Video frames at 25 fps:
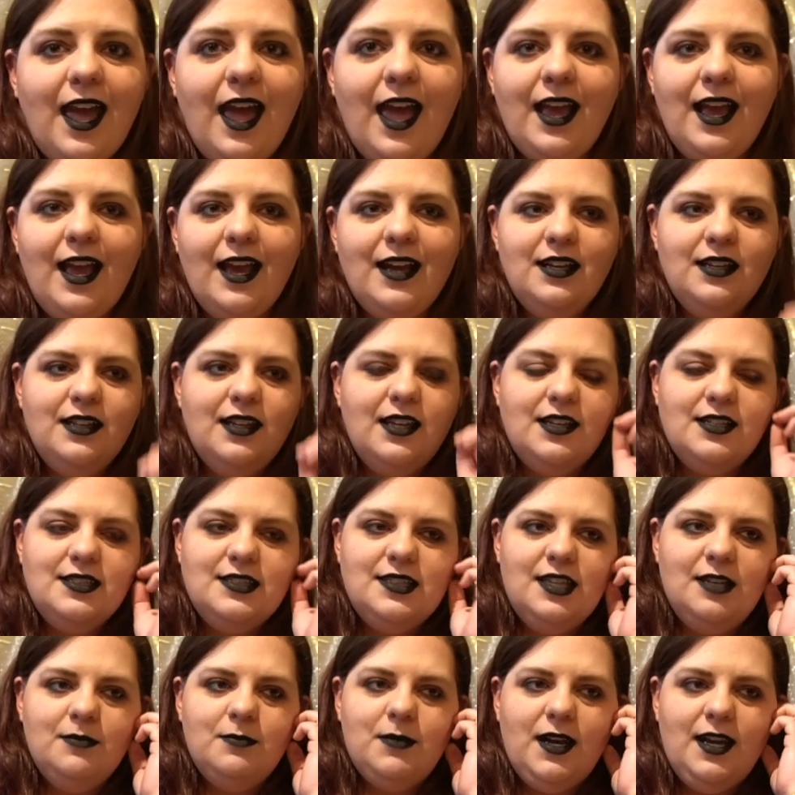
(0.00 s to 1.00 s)
I kind of like
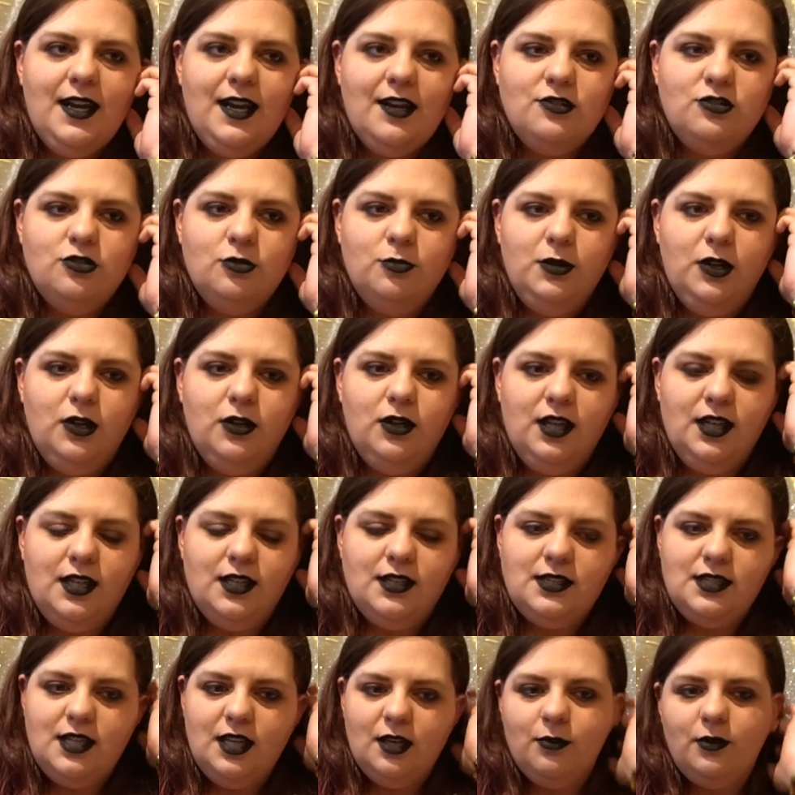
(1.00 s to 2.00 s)
seeing my natural beauty and
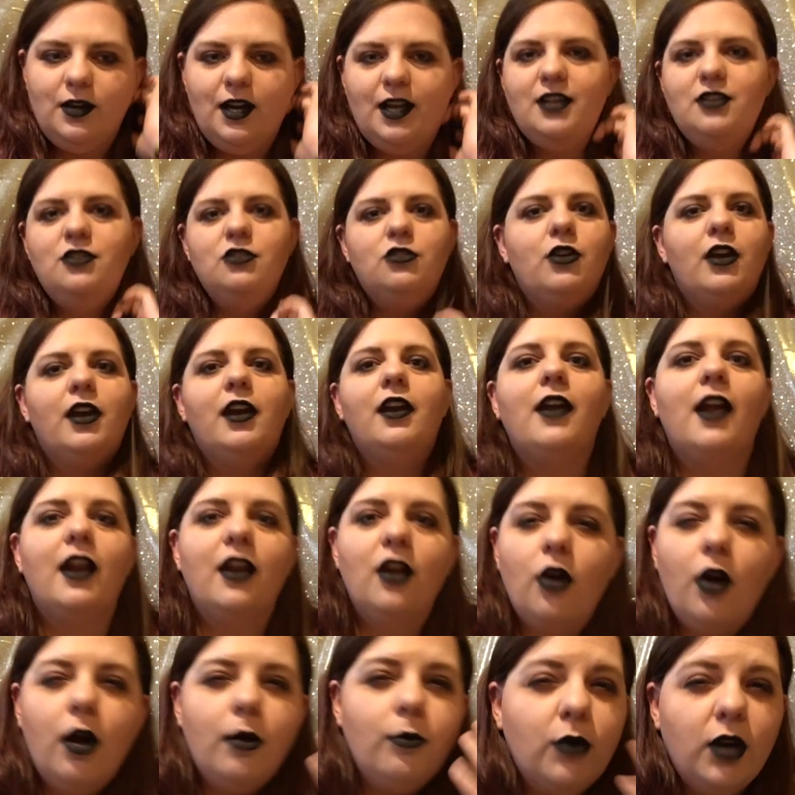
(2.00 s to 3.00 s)
seeing what I can do. Granted, I
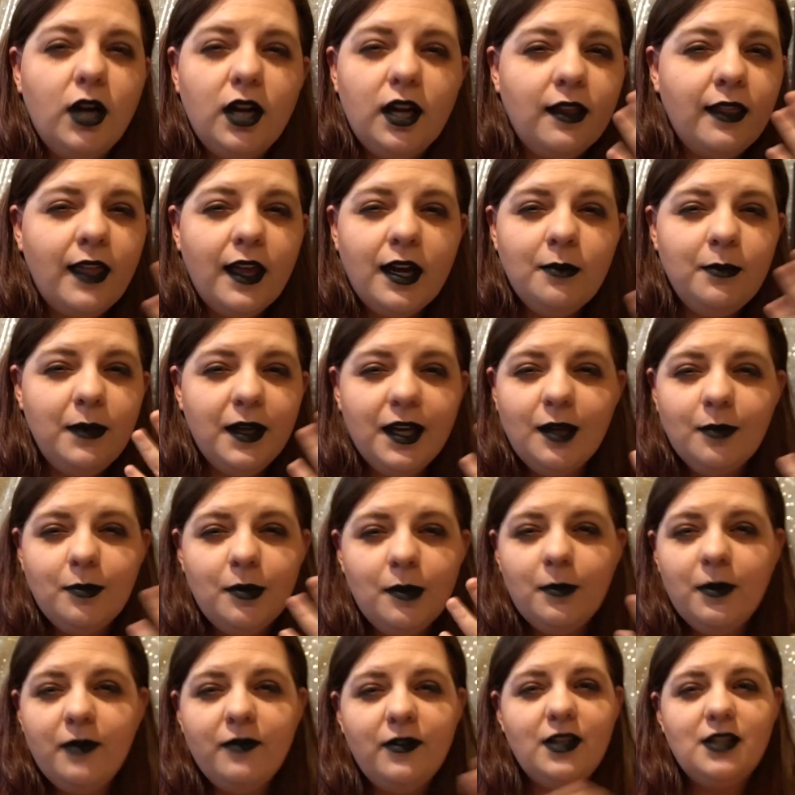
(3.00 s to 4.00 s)
know I'm wearing a lot of makeup on
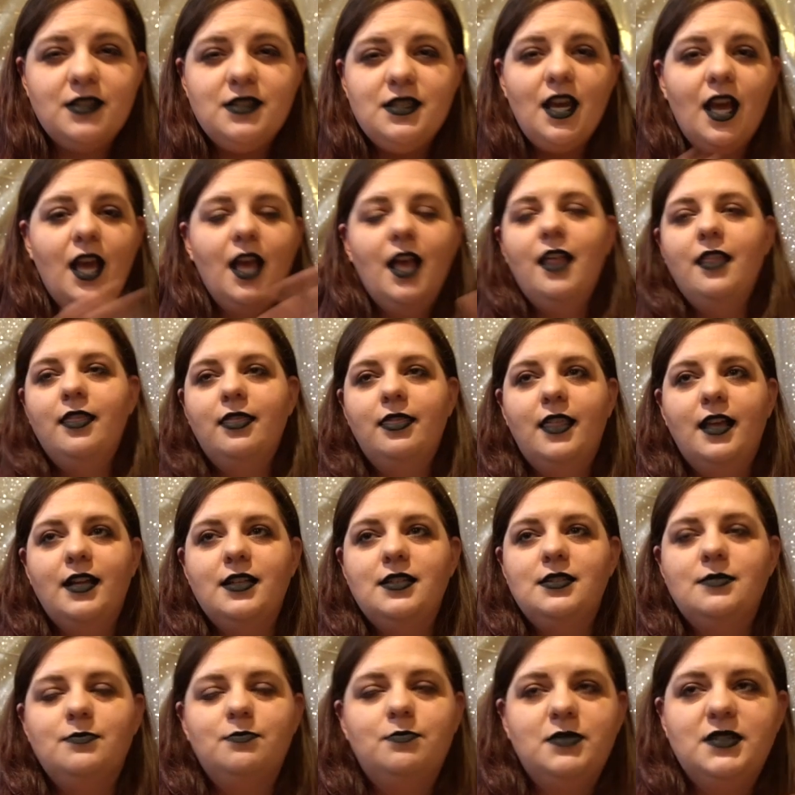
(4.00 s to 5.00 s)
my face.
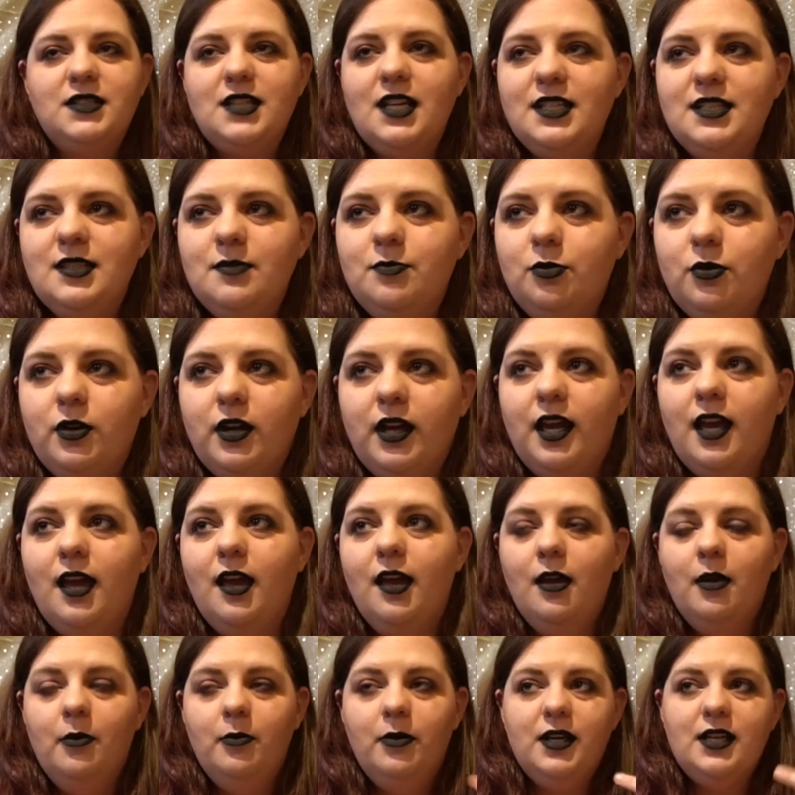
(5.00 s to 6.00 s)
That's besides the point
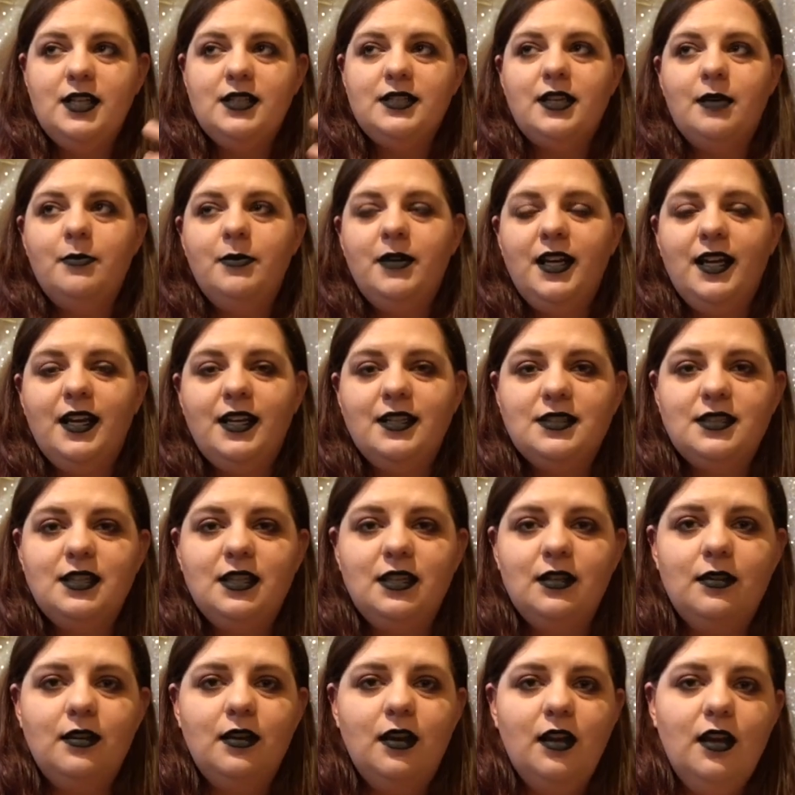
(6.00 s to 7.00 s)
because I'm
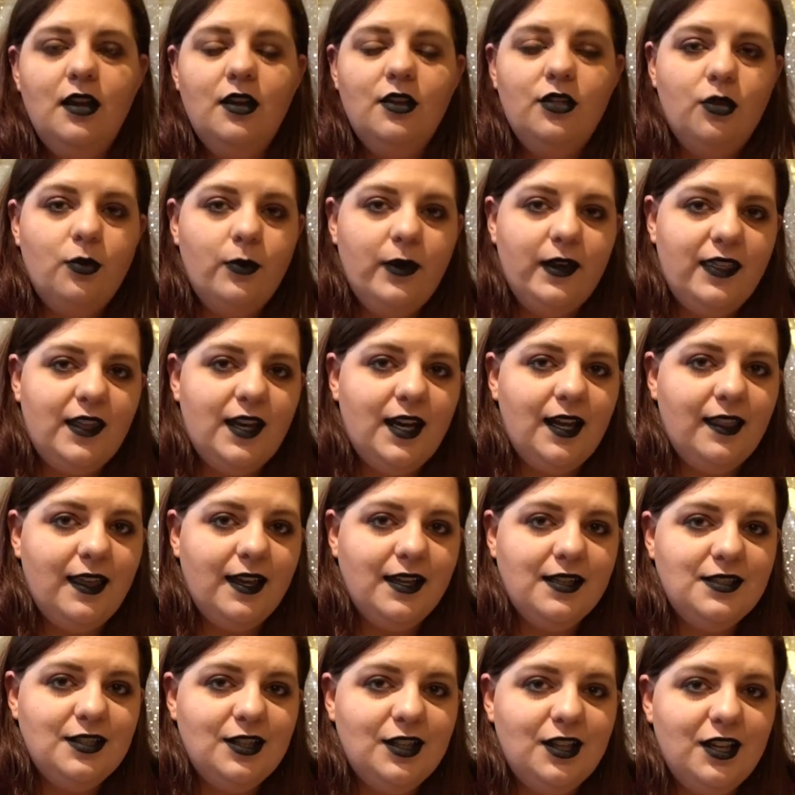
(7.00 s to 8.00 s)
enhancing the way that I like
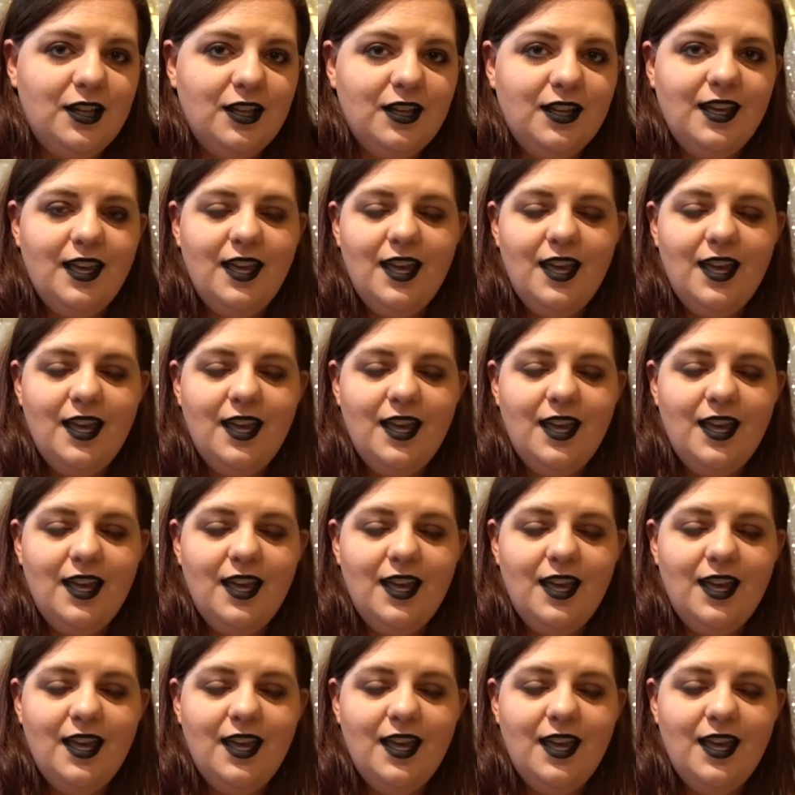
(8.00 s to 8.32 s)
to look